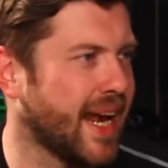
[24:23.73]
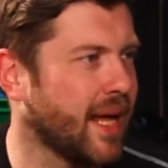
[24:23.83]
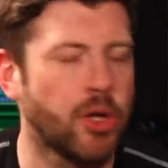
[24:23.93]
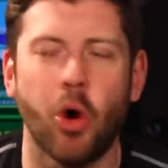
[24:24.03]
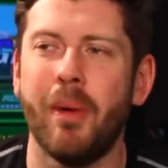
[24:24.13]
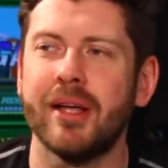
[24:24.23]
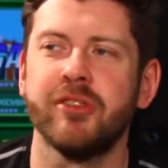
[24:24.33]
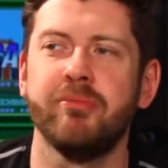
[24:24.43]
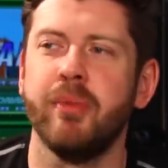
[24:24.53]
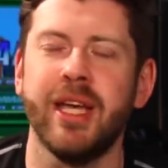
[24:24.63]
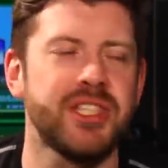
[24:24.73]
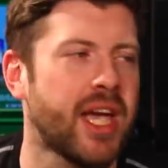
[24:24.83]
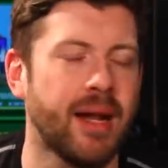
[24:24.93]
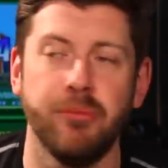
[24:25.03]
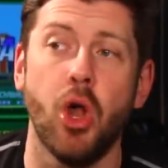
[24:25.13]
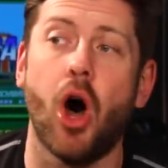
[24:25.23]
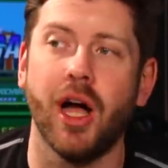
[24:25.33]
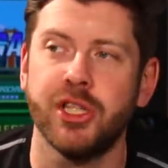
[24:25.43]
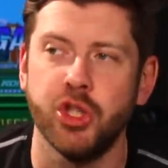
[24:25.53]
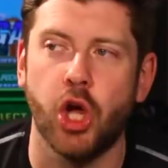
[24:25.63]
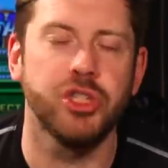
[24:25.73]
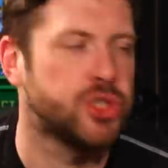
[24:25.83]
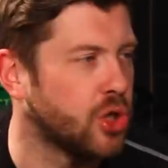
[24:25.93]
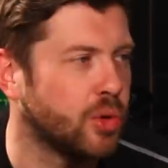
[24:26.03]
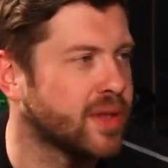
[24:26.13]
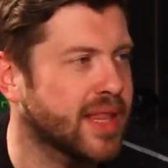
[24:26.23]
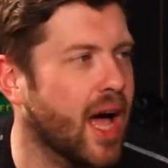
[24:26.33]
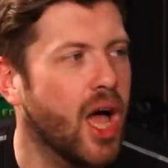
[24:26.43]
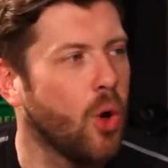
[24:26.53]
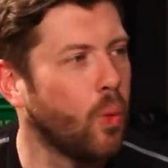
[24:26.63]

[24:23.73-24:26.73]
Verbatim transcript: Like, no amount of me saying I'm not, it's nothing to do with that,